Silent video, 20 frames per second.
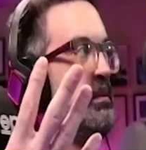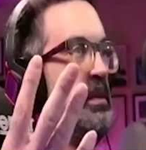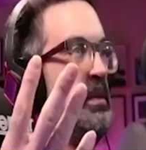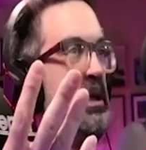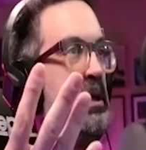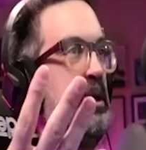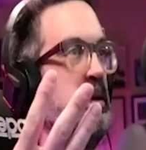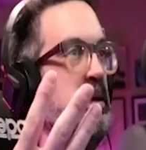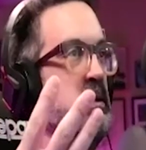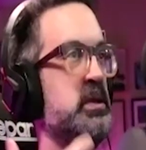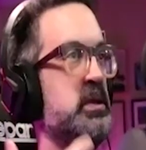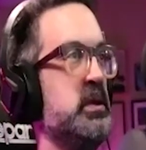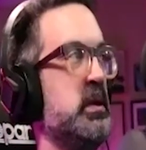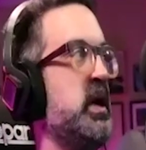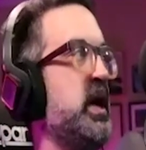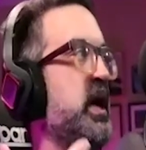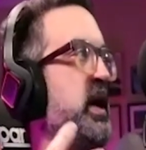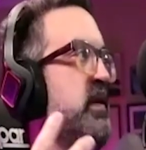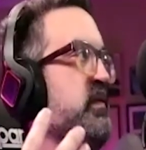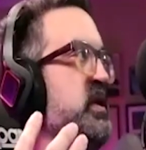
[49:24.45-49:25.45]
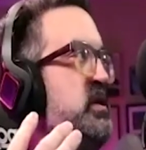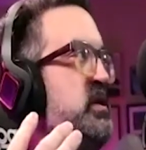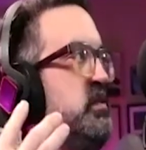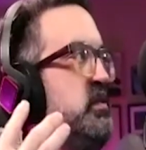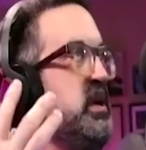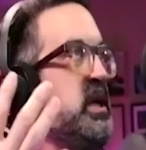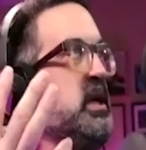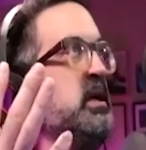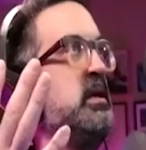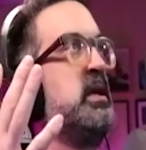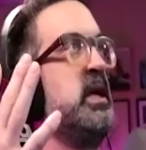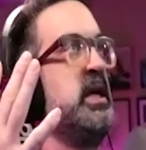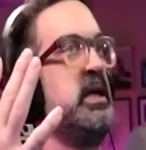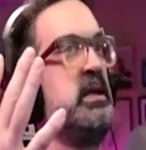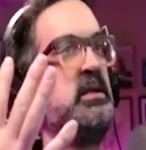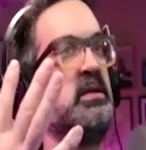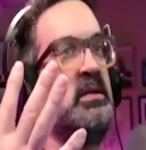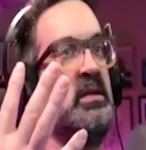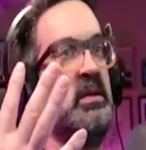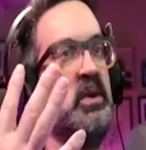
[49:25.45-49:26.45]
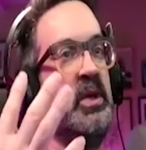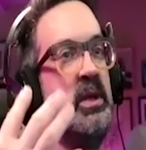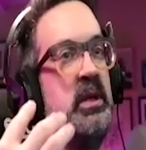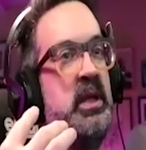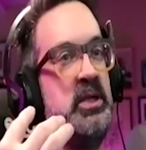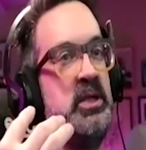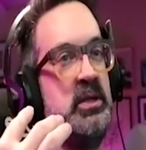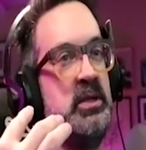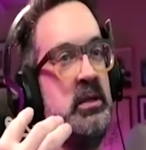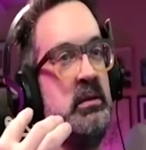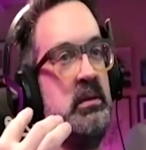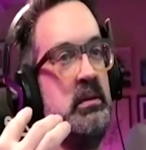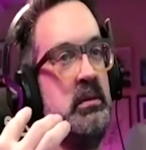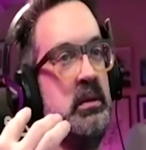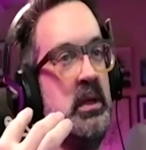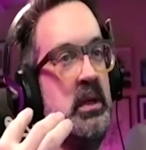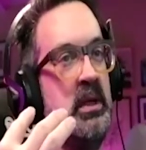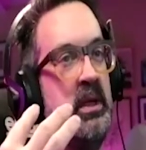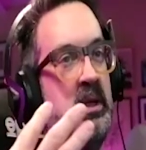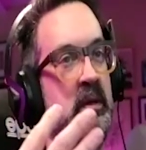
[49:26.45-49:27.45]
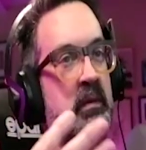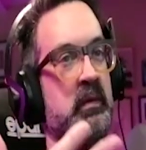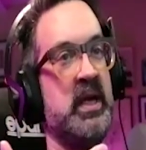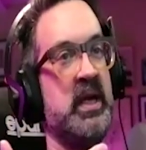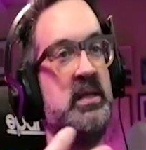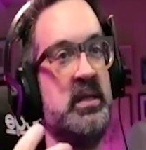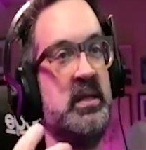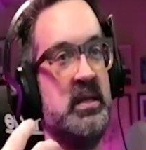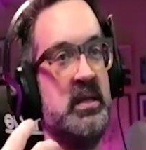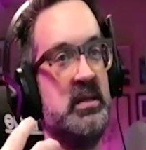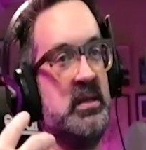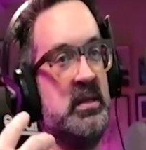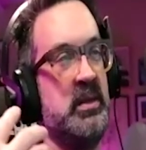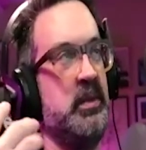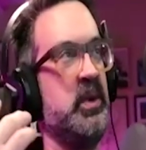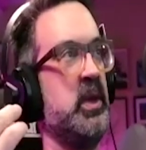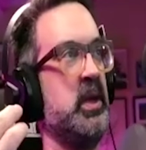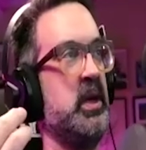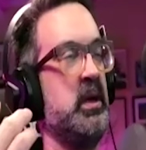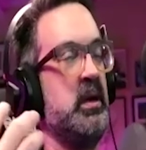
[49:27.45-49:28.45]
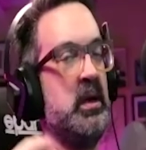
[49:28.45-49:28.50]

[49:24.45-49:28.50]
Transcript: you know, so I have this big like simulation uh, racing simulator.